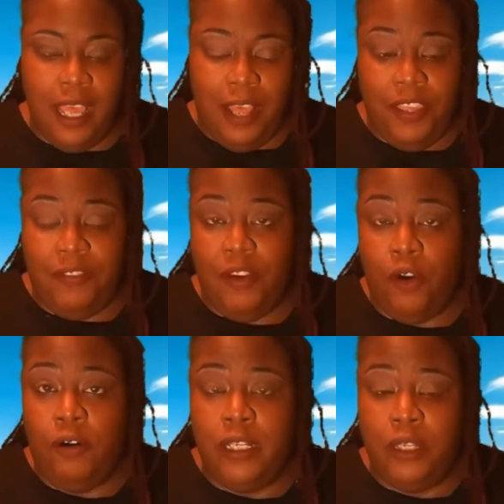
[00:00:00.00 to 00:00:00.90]
I think they're
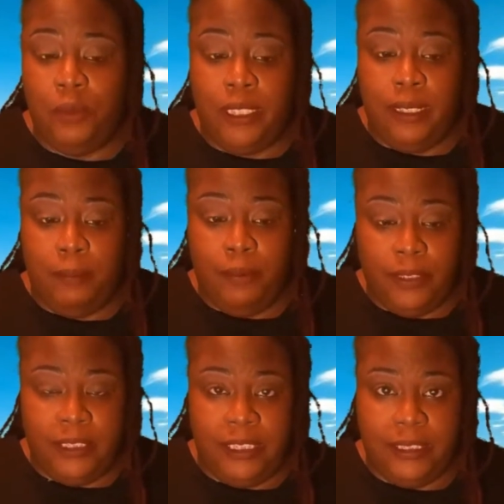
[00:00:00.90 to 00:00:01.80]
all equally
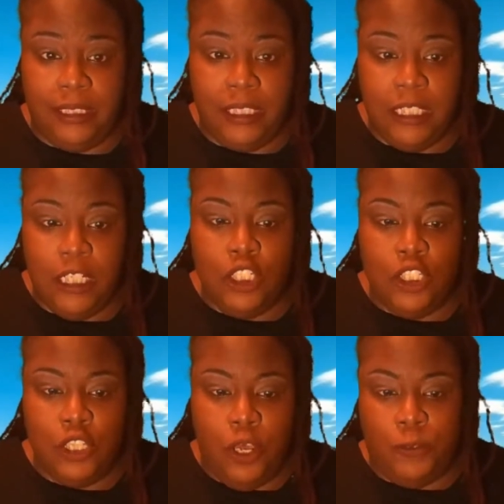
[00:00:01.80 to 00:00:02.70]
important.
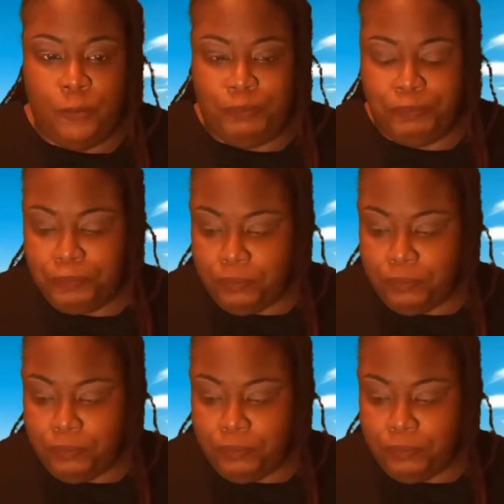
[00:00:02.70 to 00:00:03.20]
So,